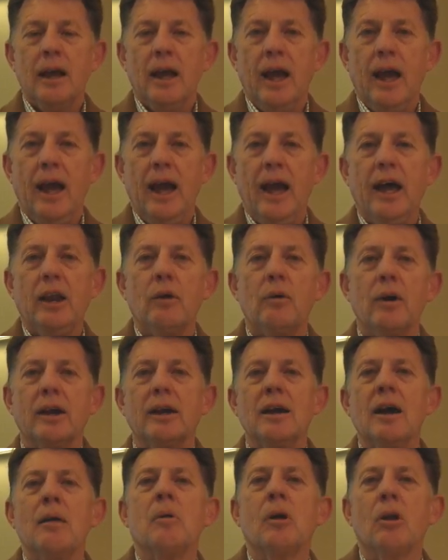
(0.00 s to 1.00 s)
How do I
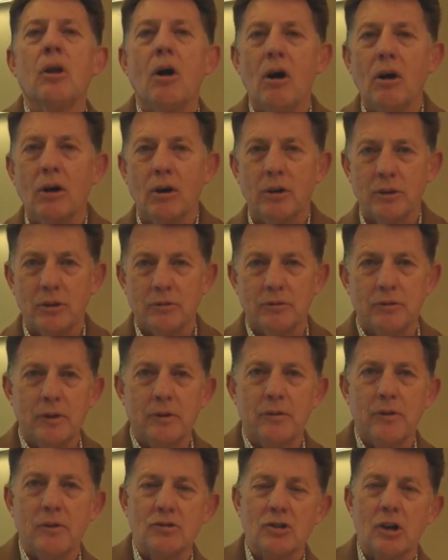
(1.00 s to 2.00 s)
come along on the
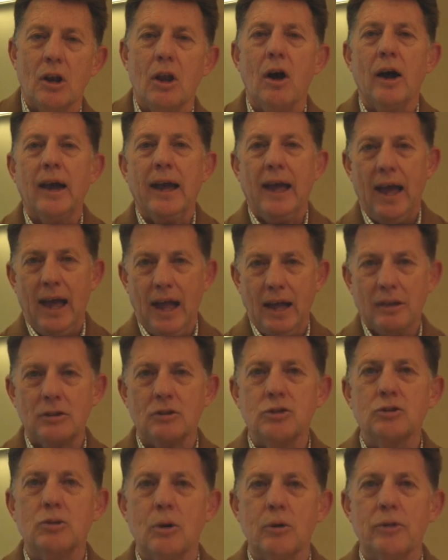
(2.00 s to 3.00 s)
5th of July and
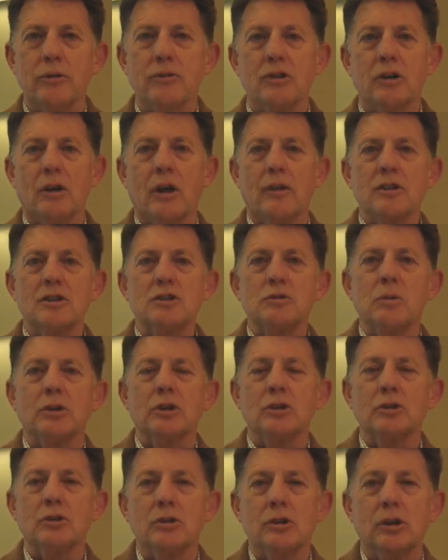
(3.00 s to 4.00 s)
the 12th of July? This is
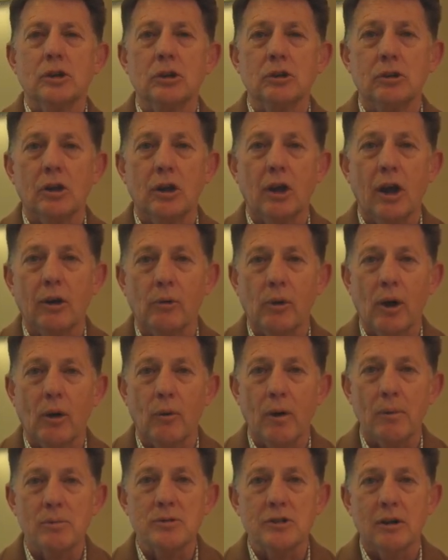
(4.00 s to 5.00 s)
what you do. You go to our
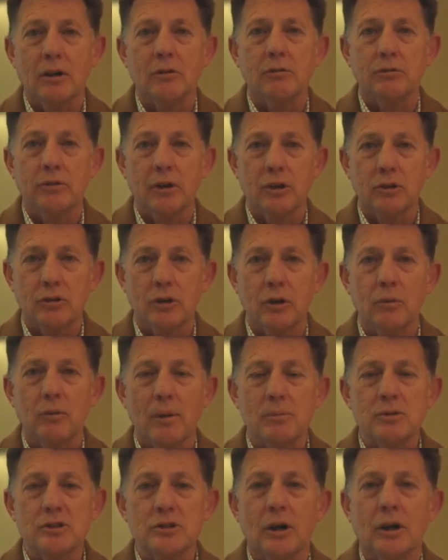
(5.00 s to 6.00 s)
website, Fig Tree
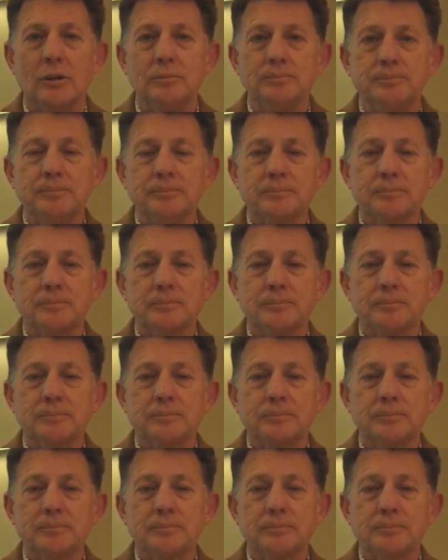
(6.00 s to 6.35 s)
website.